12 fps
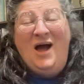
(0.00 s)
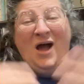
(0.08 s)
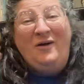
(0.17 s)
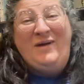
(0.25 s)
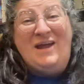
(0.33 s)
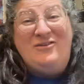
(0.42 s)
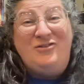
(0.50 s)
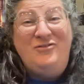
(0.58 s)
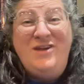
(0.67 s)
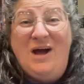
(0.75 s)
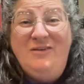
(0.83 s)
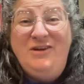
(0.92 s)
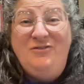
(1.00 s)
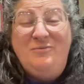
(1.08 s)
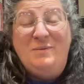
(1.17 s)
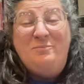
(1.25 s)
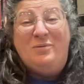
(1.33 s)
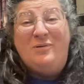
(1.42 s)
Okay, so now that you've
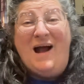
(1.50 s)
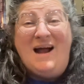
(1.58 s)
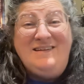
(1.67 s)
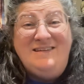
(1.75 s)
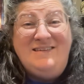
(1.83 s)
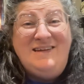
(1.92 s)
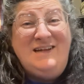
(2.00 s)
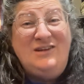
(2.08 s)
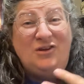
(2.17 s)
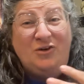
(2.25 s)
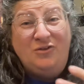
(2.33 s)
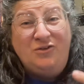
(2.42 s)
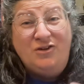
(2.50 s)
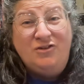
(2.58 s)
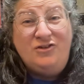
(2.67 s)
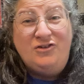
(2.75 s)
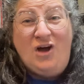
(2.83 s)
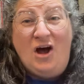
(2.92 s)
been practicing those
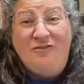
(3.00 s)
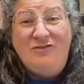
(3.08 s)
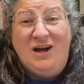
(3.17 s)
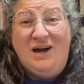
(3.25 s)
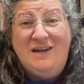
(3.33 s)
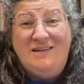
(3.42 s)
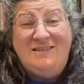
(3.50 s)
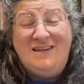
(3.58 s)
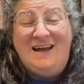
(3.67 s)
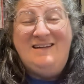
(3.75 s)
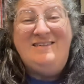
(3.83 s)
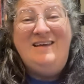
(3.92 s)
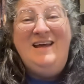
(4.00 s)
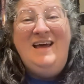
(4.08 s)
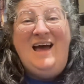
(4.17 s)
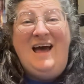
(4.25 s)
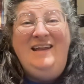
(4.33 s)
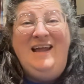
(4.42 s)
soft onsets,
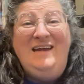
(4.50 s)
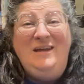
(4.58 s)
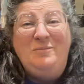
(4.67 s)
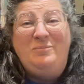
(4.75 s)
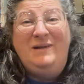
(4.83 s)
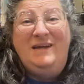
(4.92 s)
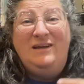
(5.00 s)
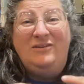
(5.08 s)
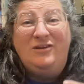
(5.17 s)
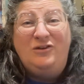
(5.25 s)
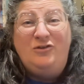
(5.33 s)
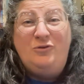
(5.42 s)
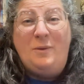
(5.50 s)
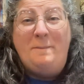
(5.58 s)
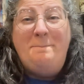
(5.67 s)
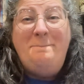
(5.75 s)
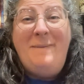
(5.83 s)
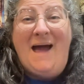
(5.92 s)
I'd like you please to
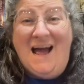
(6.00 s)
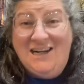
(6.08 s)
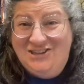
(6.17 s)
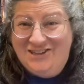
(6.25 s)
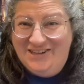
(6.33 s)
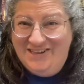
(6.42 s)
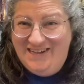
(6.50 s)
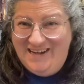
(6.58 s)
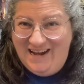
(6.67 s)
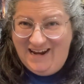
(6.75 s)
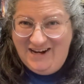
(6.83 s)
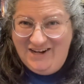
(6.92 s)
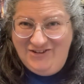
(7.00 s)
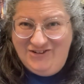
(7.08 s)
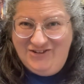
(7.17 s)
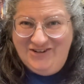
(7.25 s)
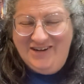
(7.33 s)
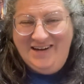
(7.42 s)
imagine the
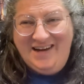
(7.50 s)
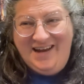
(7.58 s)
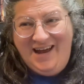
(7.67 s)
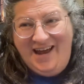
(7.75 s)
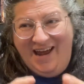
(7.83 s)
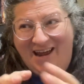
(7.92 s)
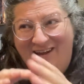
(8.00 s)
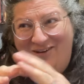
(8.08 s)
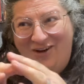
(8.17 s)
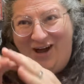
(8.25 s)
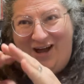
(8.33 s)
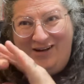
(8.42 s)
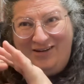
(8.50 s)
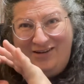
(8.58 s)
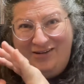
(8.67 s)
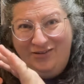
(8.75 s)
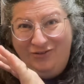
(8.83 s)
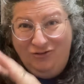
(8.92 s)
H and not
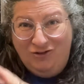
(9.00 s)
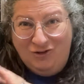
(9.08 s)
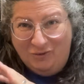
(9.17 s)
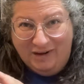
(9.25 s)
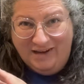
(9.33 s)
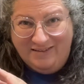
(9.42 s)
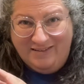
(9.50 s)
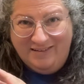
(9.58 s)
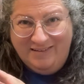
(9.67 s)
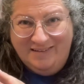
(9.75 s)
do it.